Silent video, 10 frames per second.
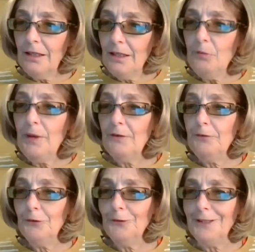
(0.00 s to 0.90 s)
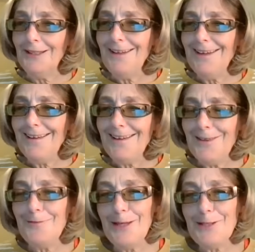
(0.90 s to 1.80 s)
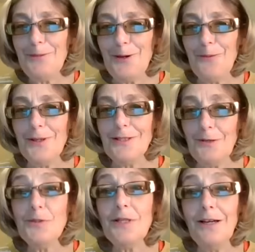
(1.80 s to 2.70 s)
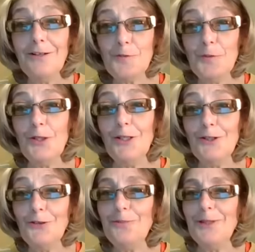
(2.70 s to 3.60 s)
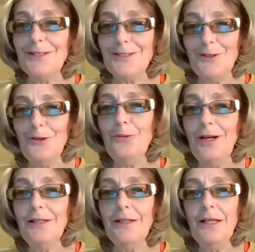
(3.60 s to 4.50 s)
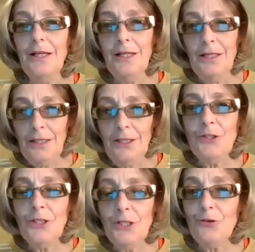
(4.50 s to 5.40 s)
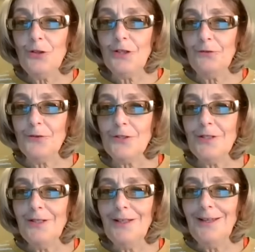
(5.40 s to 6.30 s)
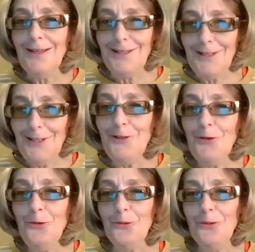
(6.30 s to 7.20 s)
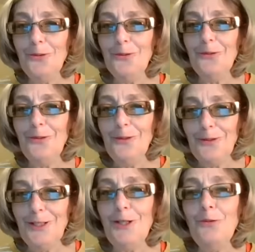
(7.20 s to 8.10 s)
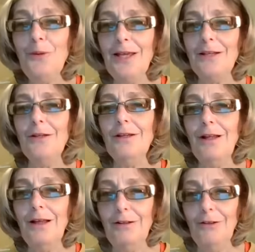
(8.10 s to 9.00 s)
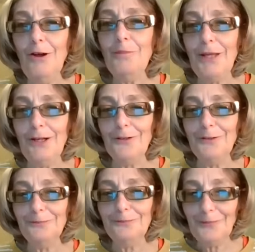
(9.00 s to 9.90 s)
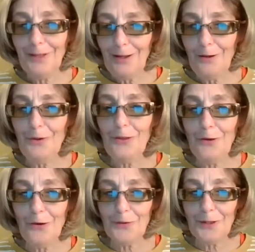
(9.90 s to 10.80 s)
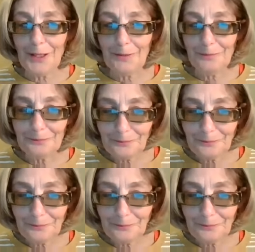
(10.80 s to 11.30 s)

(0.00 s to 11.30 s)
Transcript: he read fluently. And the best part was he was kind of smirking too, because you know what? He could hear the difference, and he knew that he read a lot better with the overlay.